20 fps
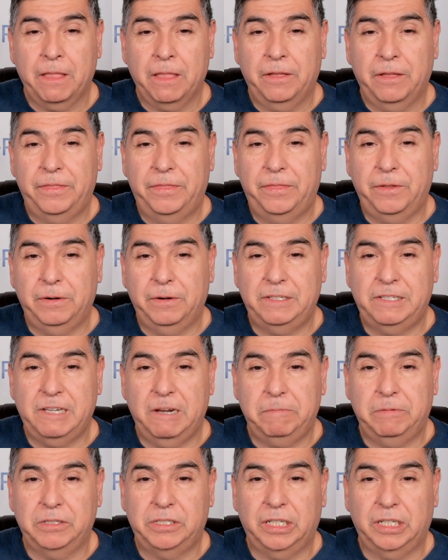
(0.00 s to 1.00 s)

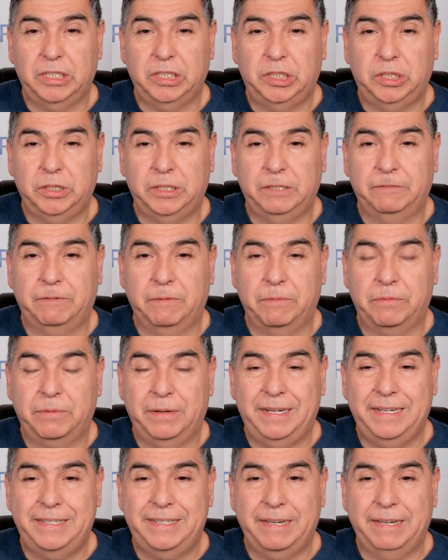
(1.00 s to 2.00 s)
thirty-seven percent shooting from
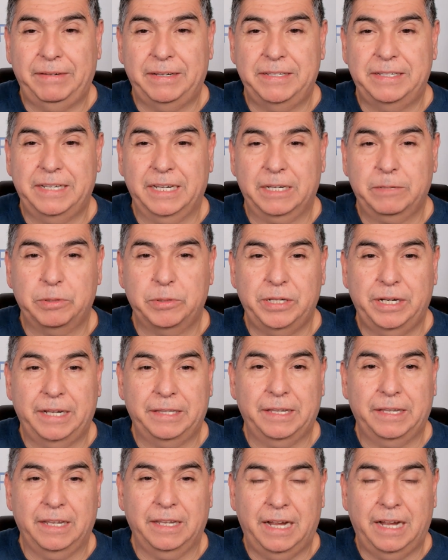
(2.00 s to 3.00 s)
three, seventy-six percent at
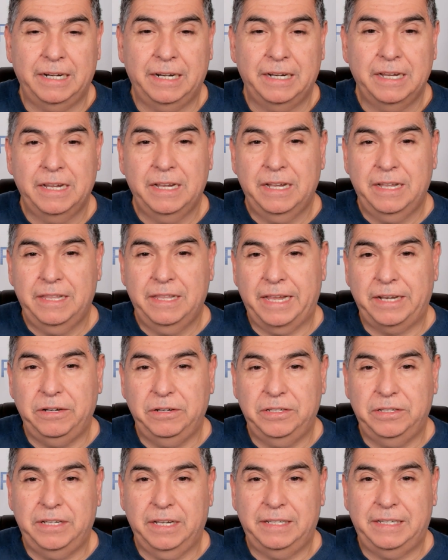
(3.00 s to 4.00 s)
the line. They
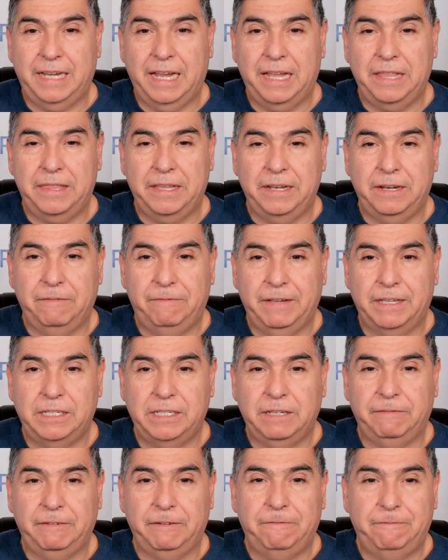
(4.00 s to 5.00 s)
do sit tenth in
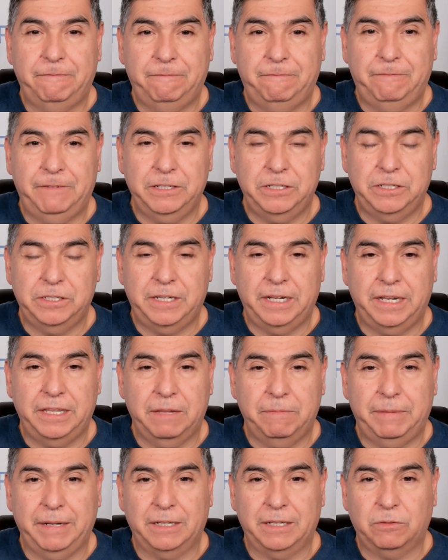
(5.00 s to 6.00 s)
defensive efficiency in the
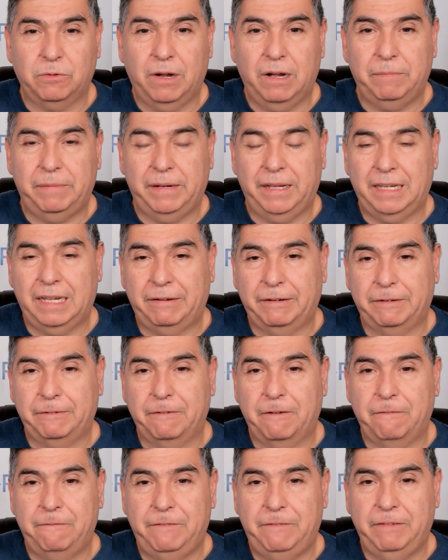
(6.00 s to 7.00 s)
Big twelve by allowing
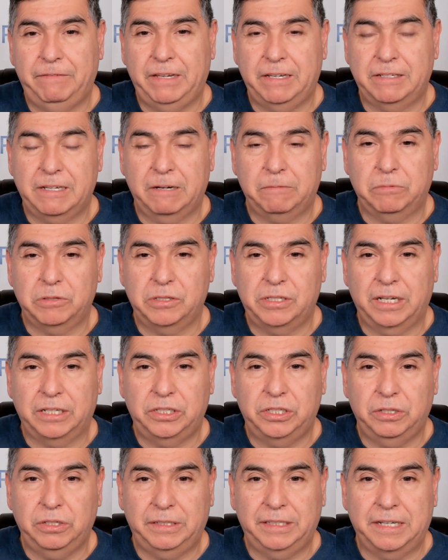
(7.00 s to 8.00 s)
fifty-seven percent
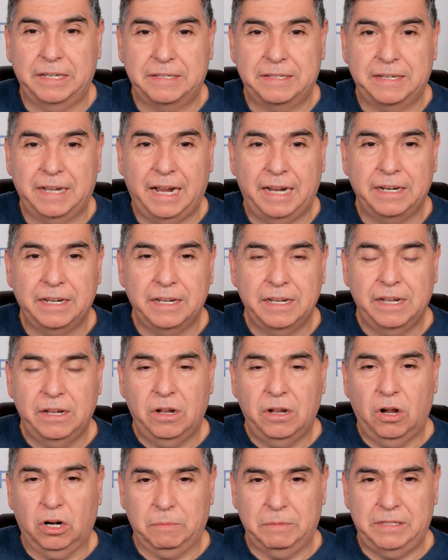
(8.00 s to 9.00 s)
shooting inside.
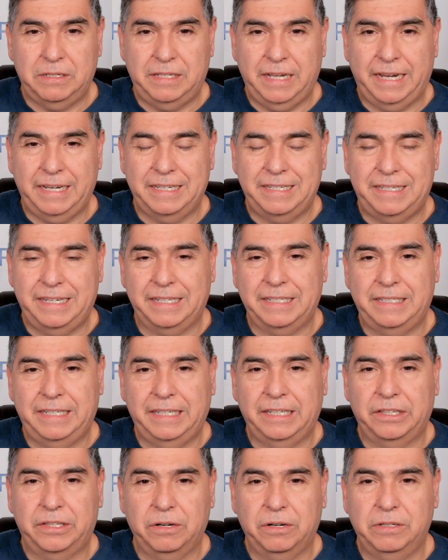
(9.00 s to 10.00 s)
Oklahoma State
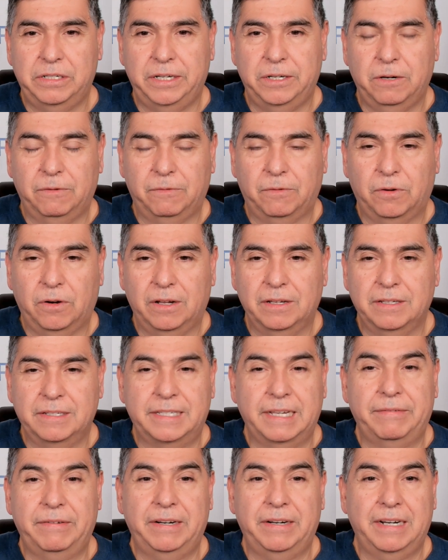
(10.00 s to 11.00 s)
sixteen and thirteen overall,
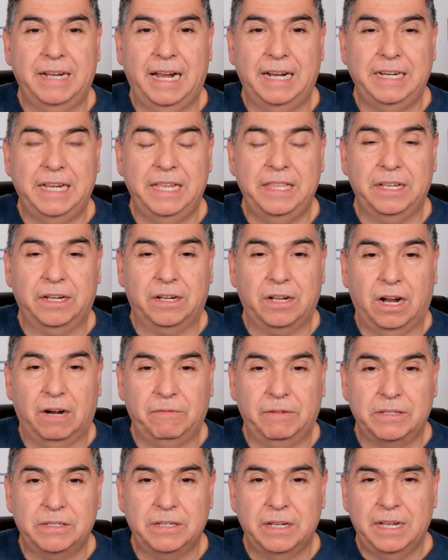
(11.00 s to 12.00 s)
seven and nine in the
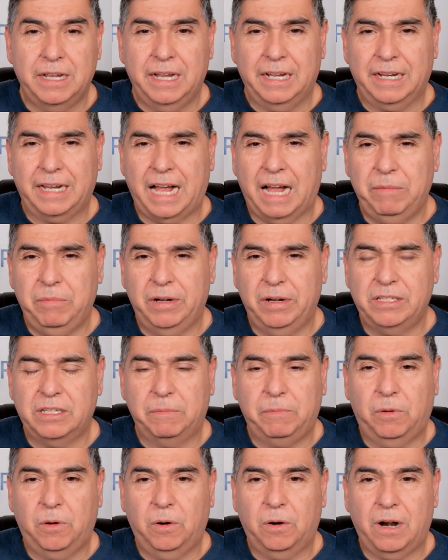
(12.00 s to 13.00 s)
conference. Cowboys, a
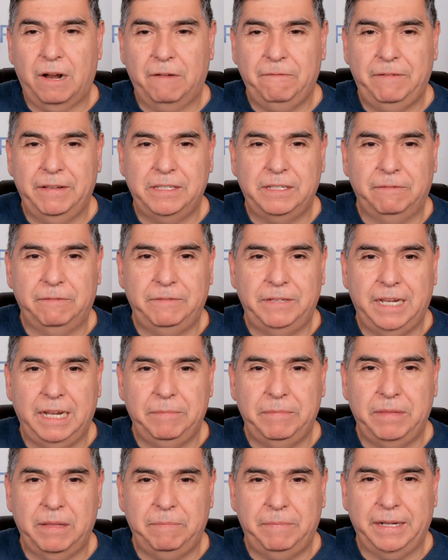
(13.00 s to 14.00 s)
poor offensive
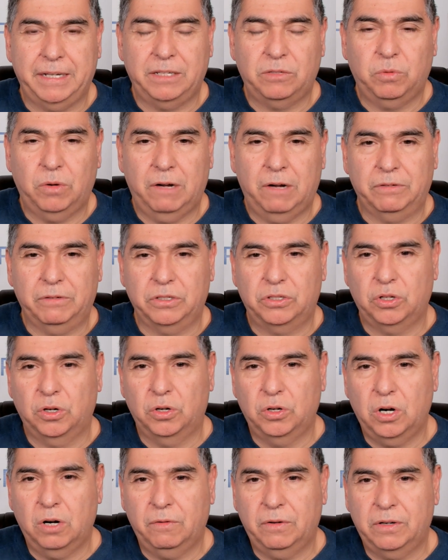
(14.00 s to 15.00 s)
team in the Big twelve with
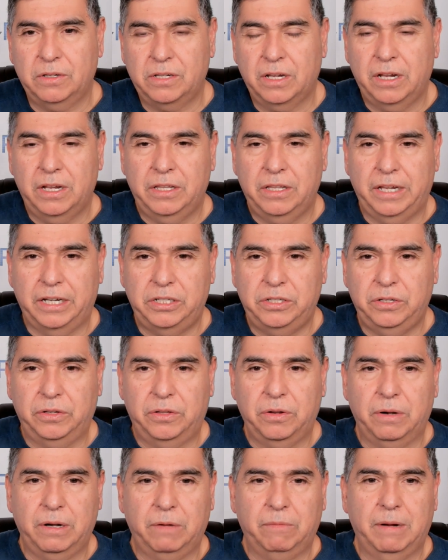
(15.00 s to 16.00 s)
turnovers. They shoot
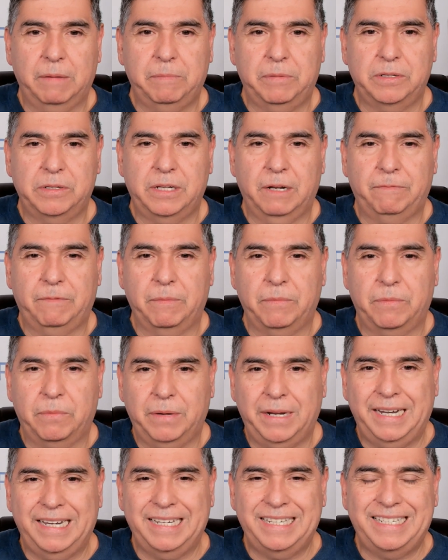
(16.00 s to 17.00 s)
thirty-one percent from
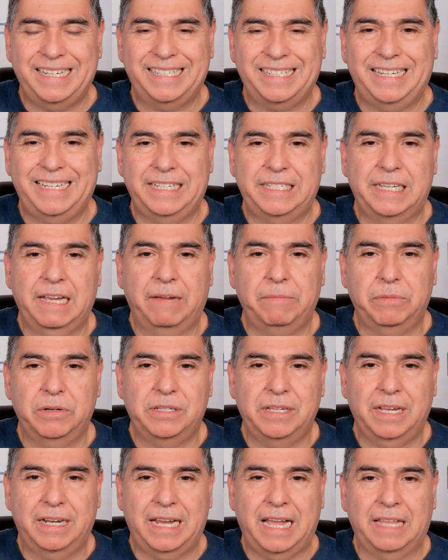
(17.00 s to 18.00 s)
three, sixty-seven
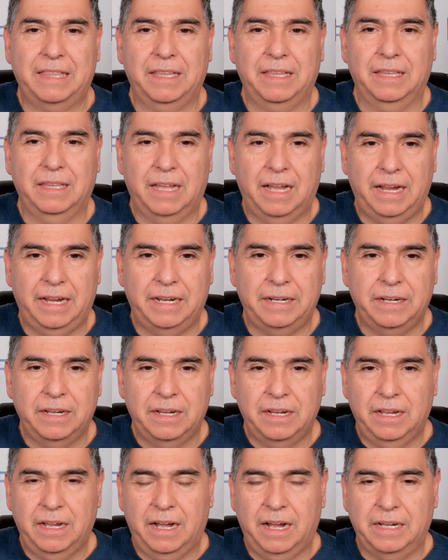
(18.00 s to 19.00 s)
percent at the line.
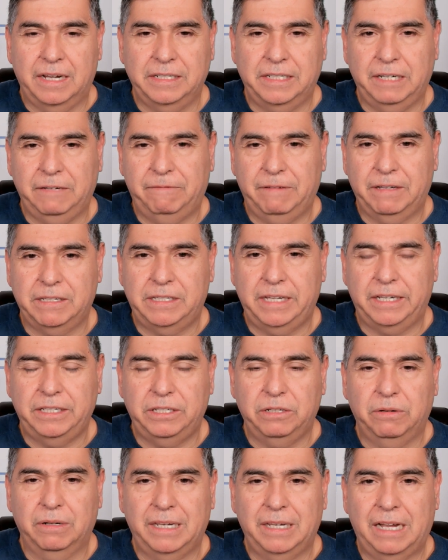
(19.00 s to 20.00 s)
On defense, they
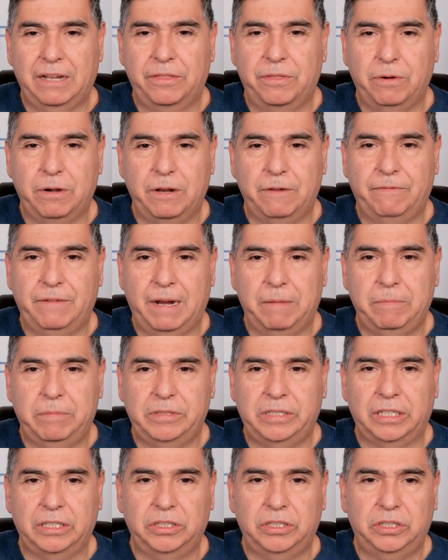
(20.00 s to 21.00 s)
do allow thirty-five
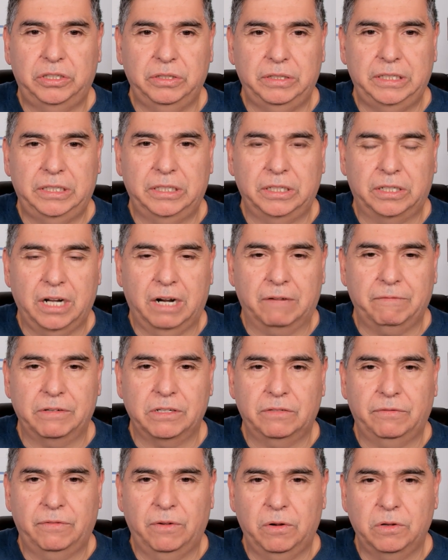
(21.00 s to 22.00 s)
percent shooting to
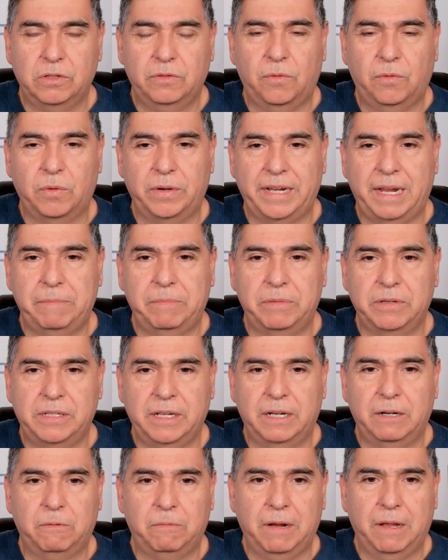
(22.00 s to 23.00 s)
conference foes, forty-eight
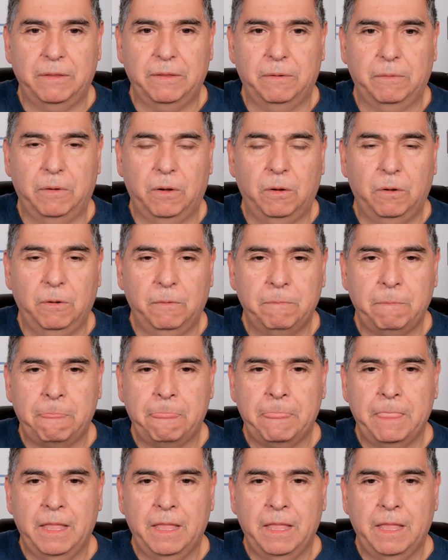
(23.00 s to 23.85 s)
percent around the hole.